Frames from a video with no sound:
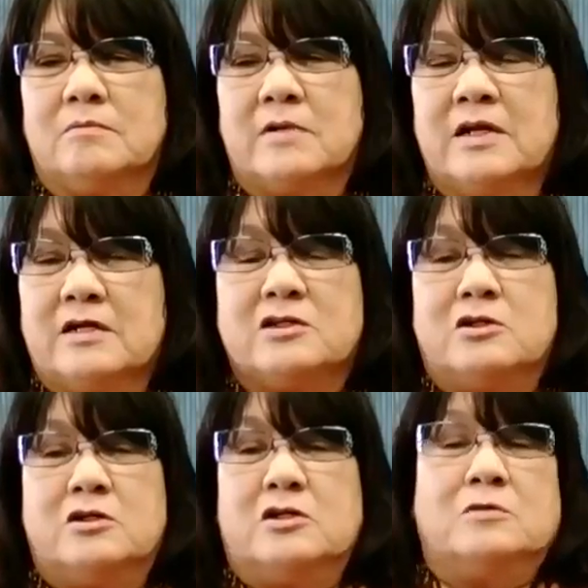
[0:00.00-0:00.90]
in
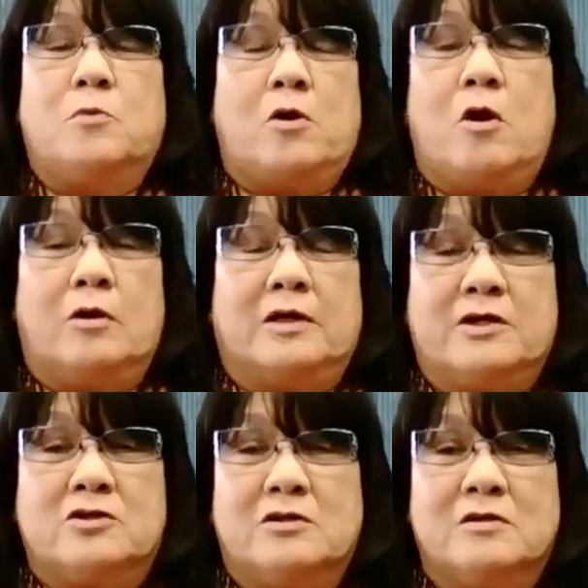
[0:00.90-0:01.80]
addition to just more
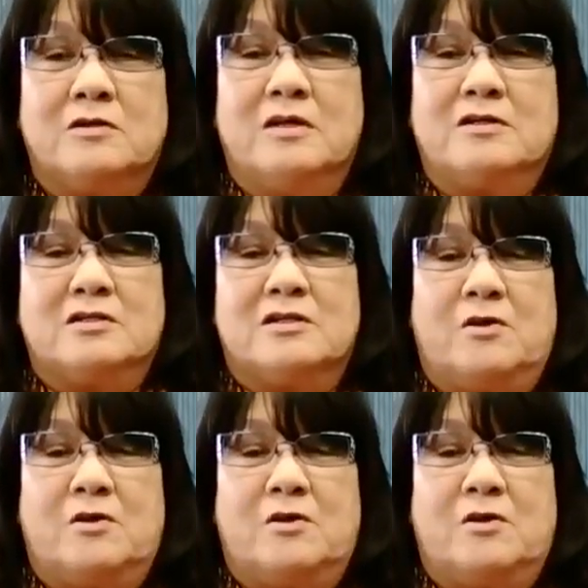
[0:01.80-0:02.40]
knowledge and just,